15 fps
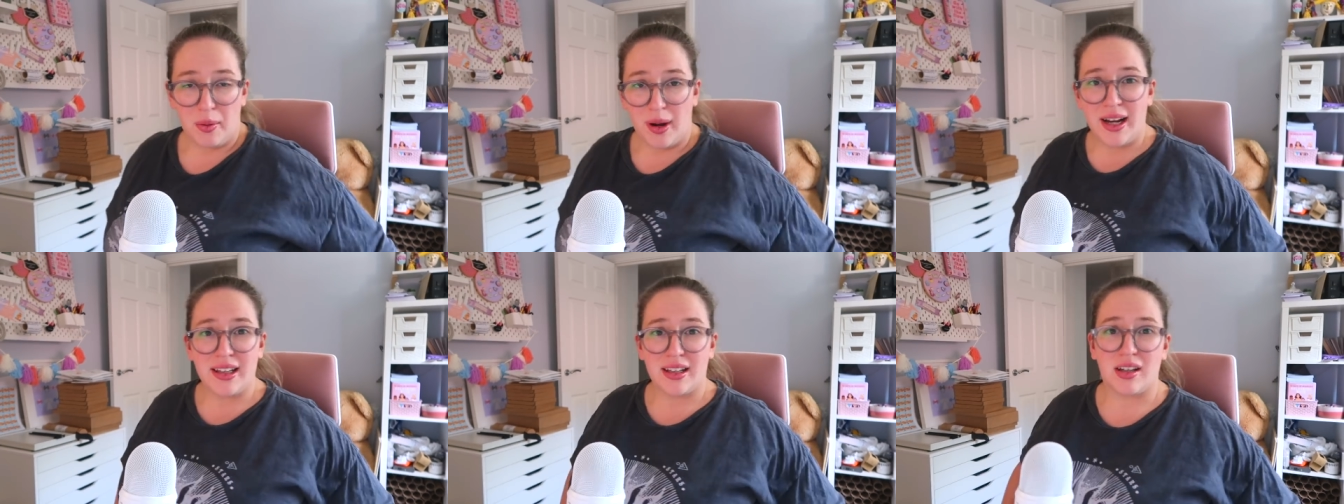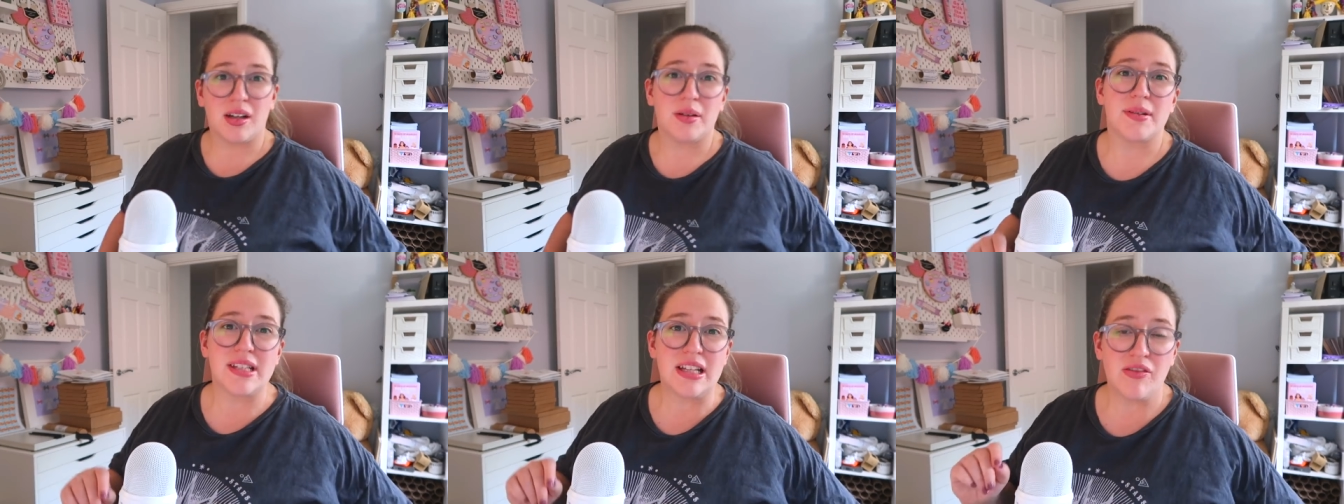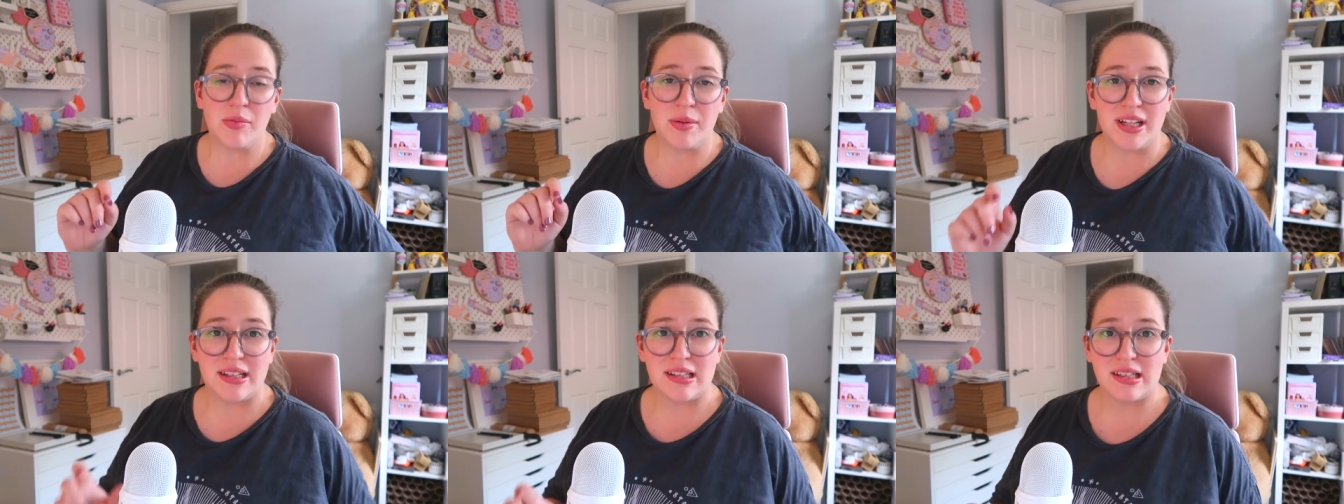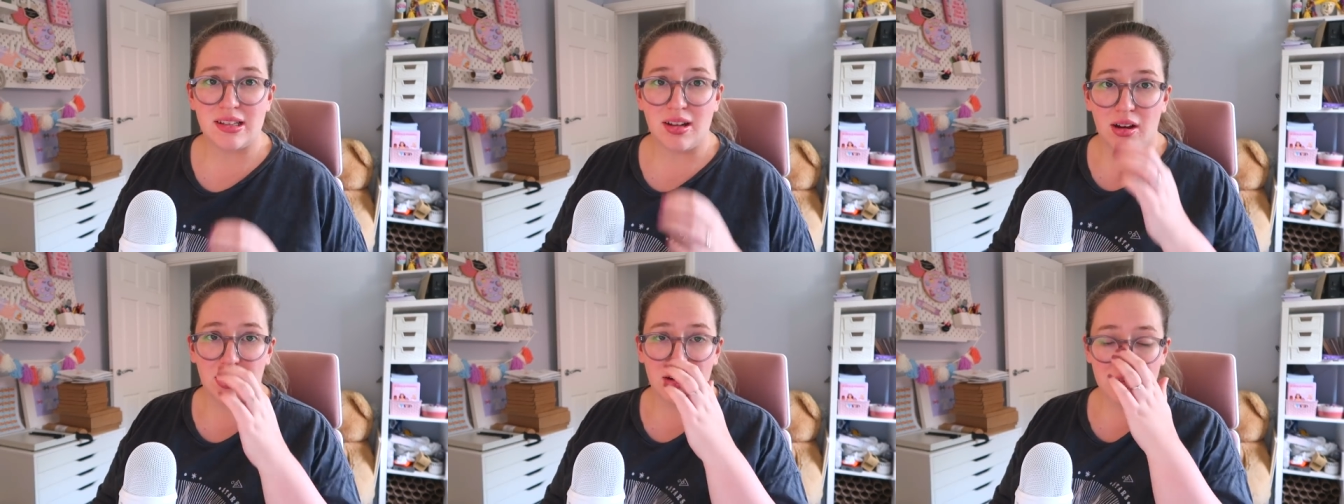a while ago, but it's never been in
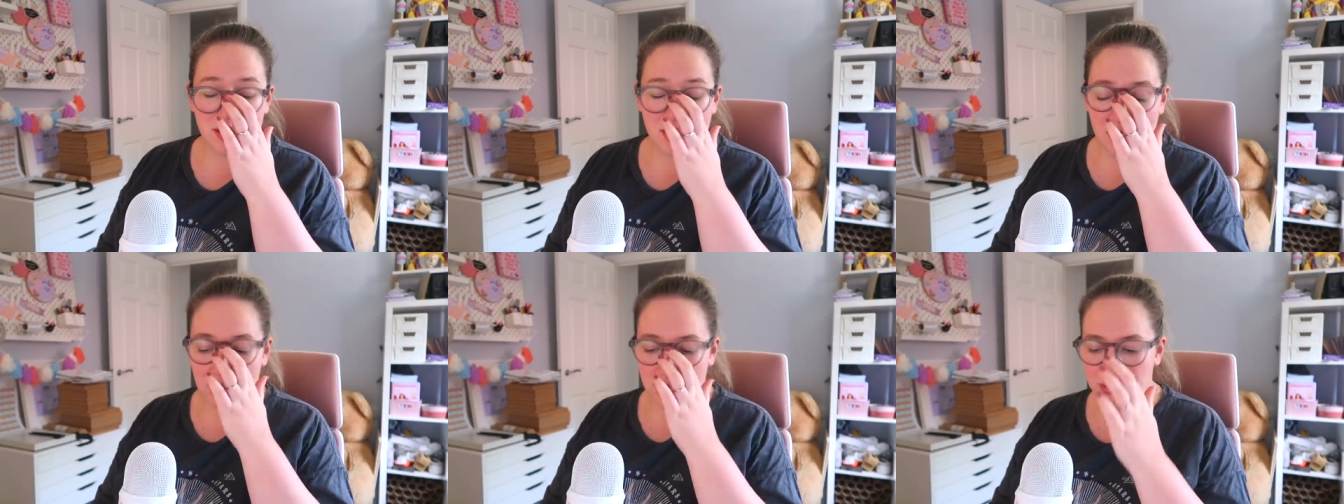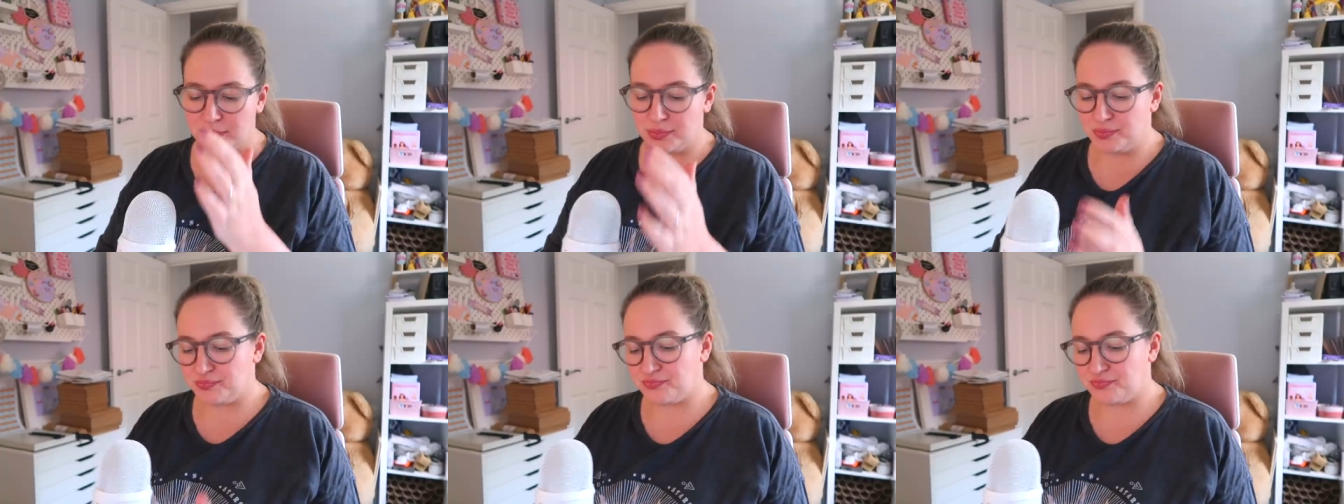stock, so...